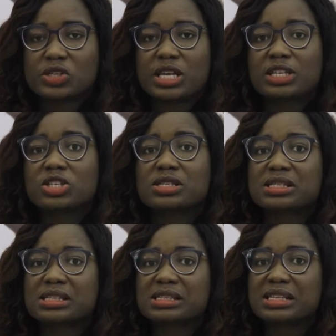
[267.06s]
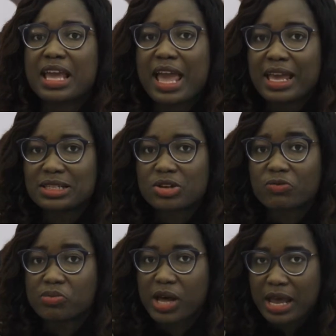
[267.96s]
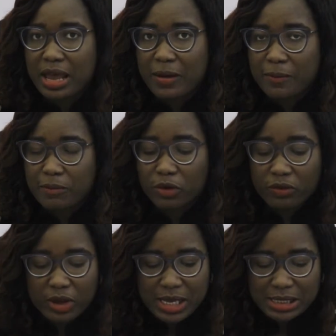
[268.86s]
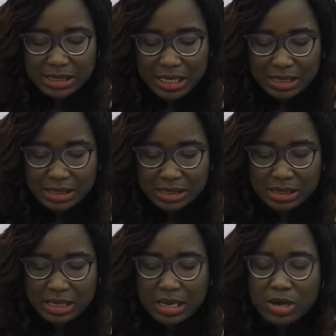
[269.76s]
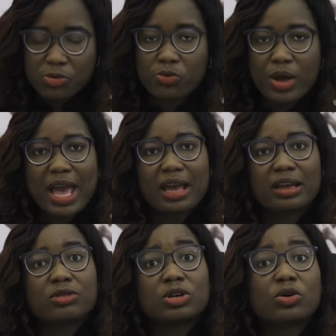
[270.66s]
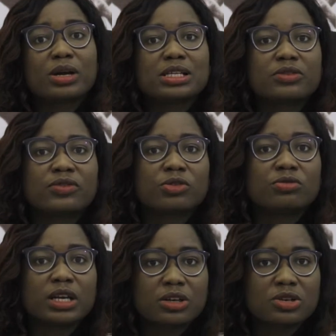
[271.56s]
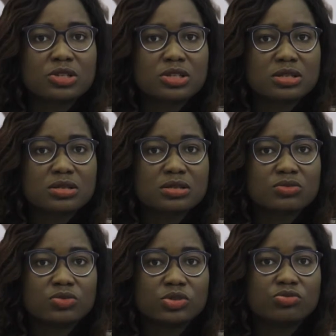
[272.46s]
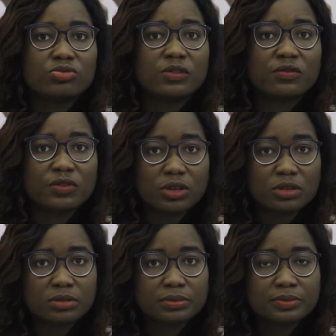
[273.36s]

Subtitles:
Section 68 of PIA provides that where a request for records would reveal